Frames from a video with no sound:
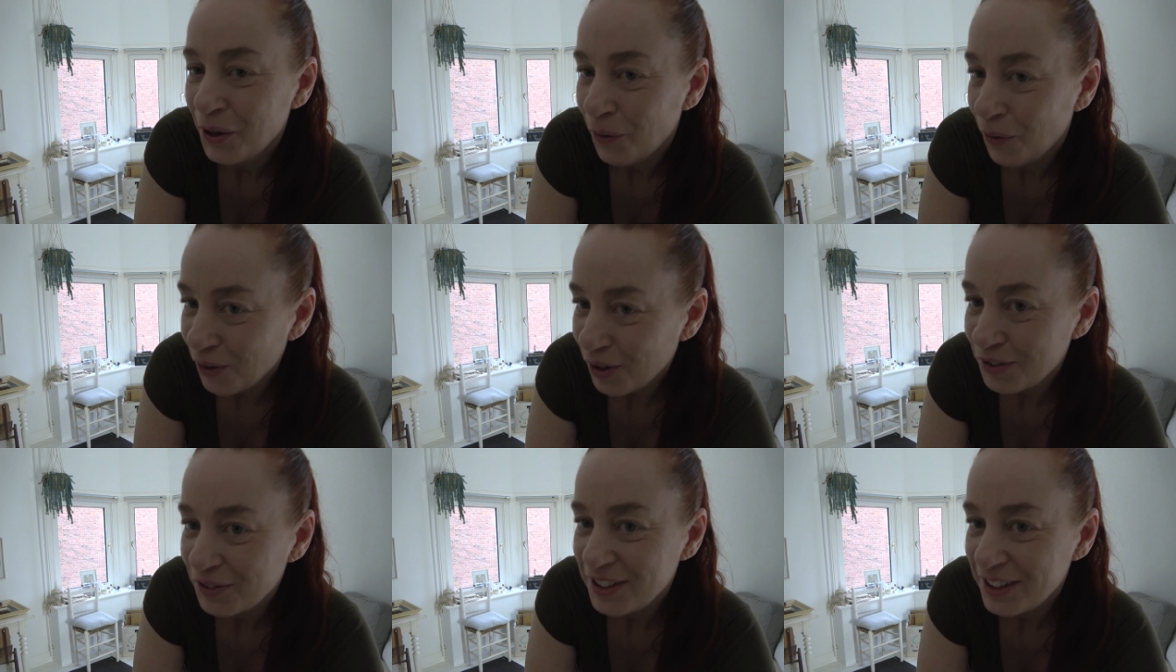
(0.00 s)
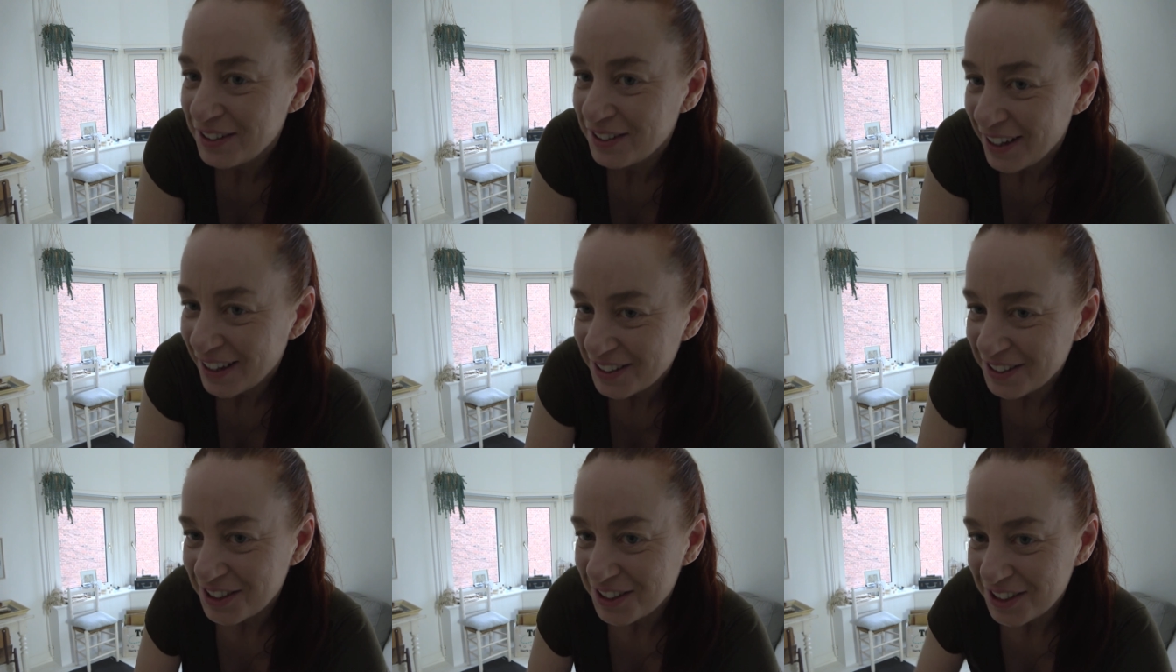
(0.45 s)
All of these
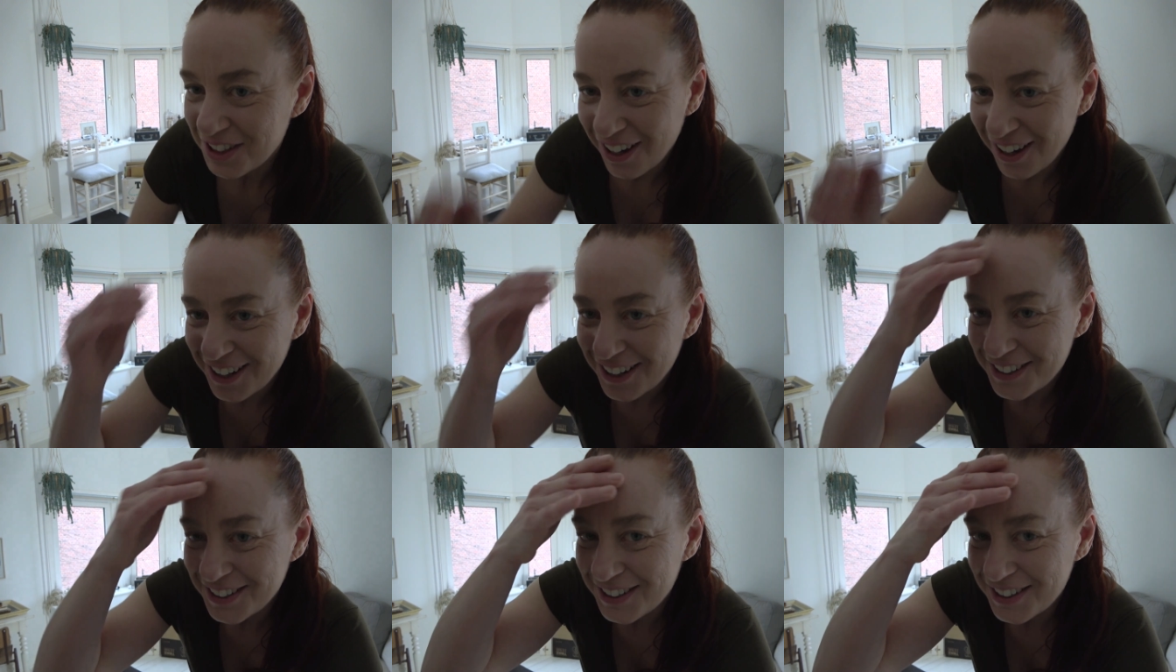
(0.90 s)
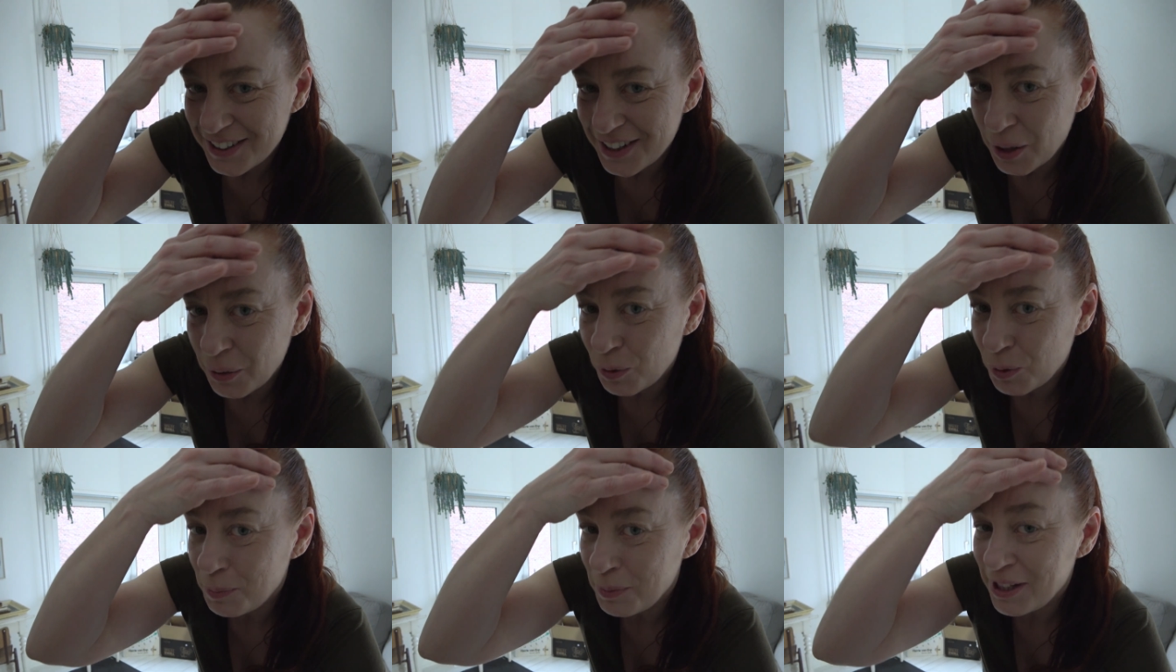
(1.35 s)
exercises,
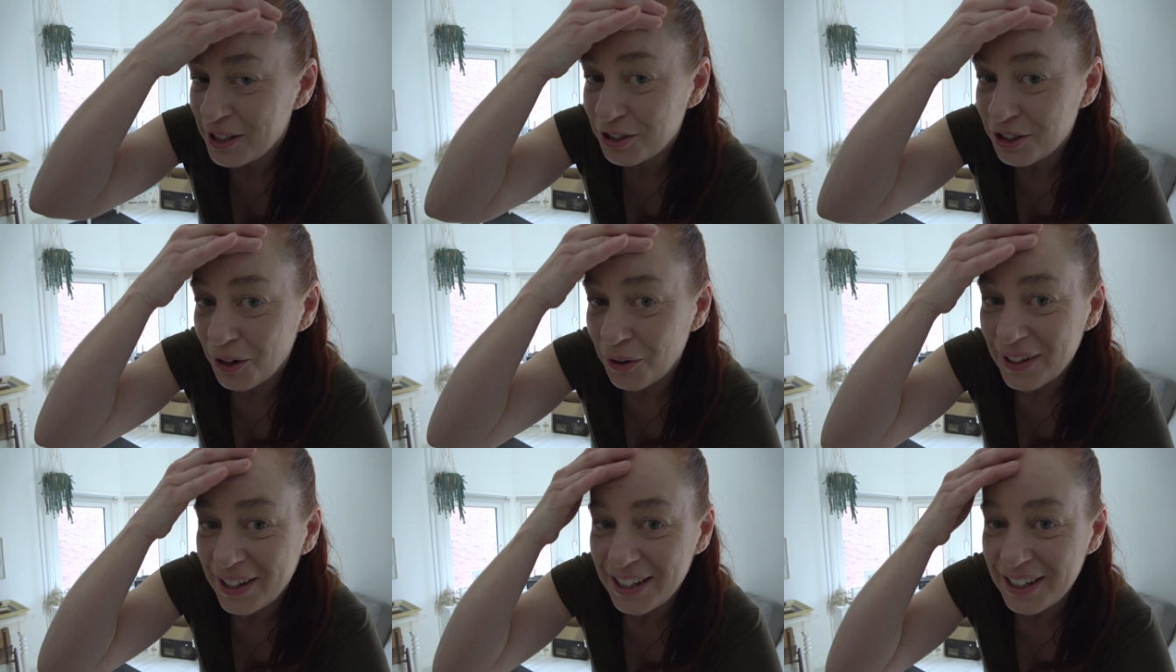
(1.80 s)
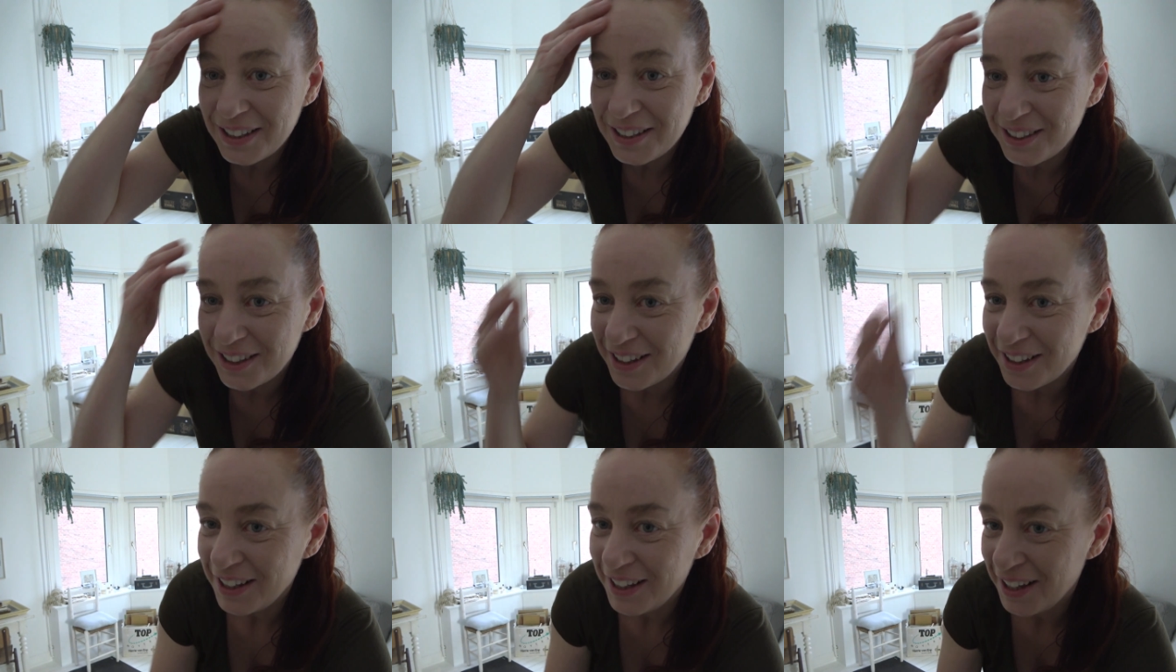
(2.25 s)
they would be so
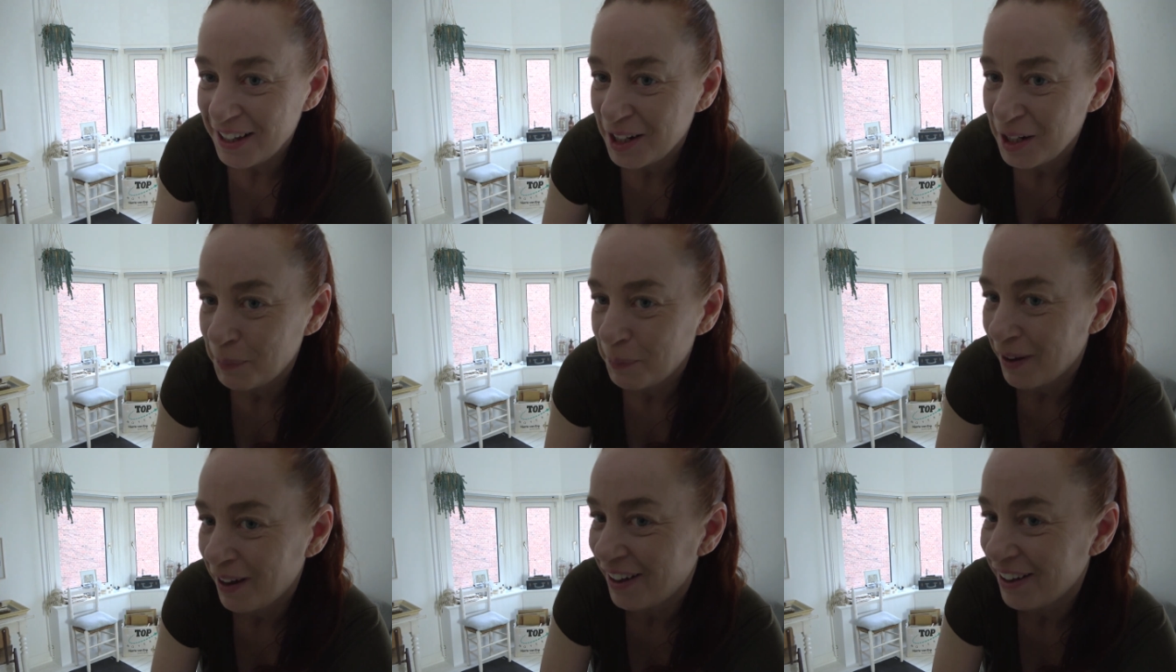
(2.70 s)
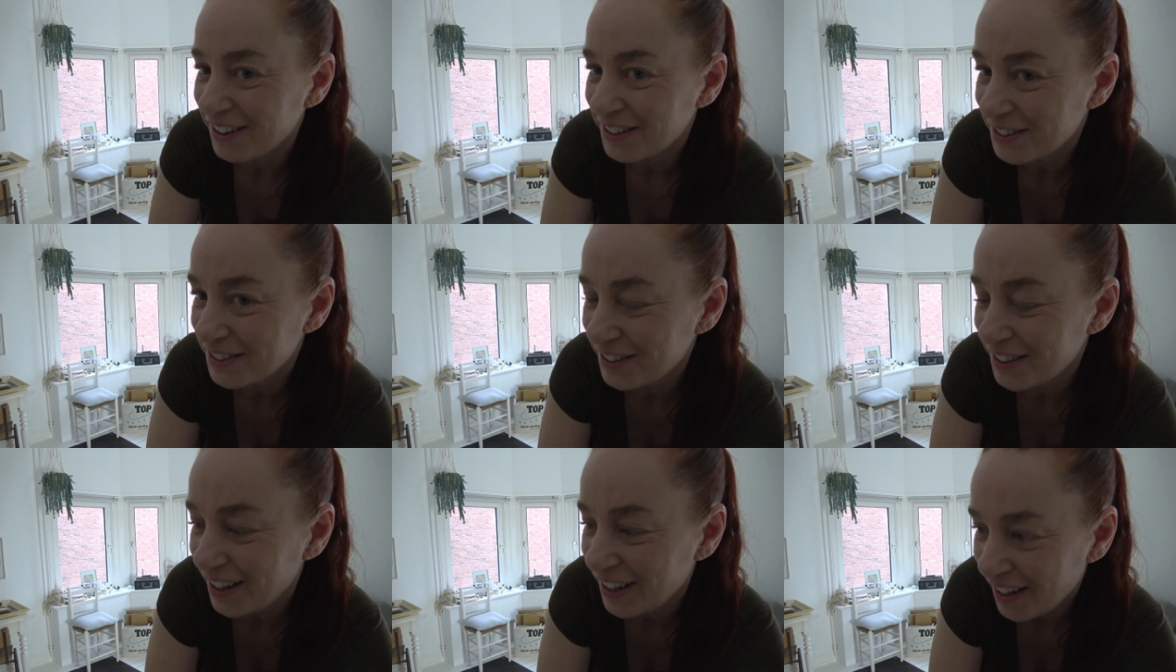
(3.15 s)
easy in the
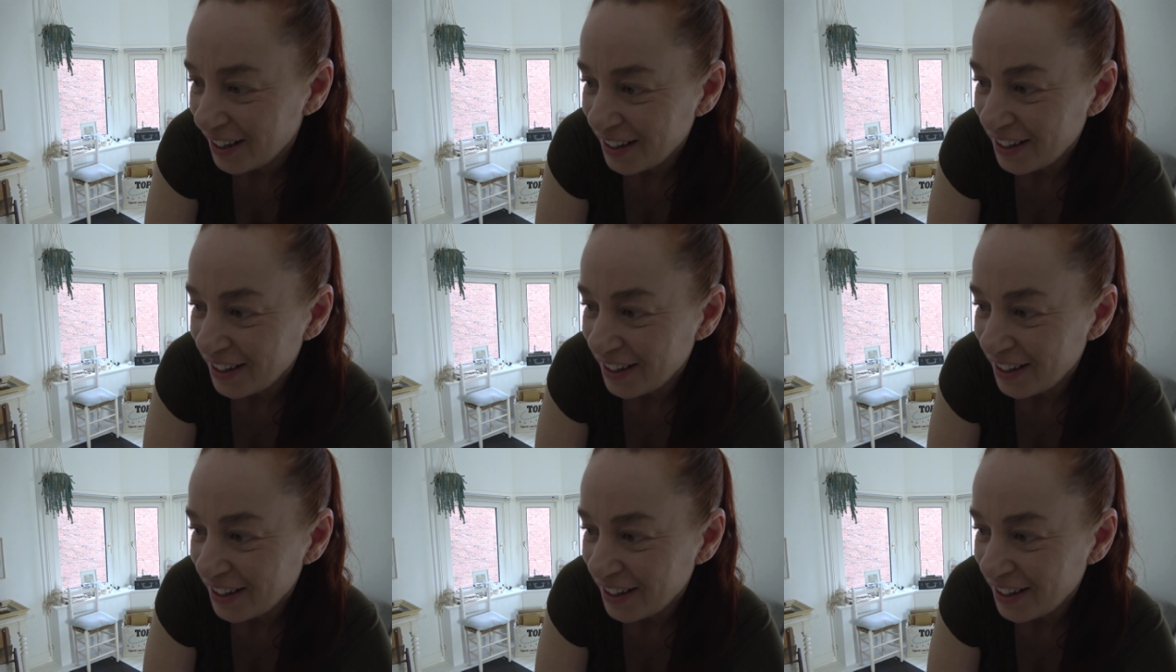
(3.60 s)
past.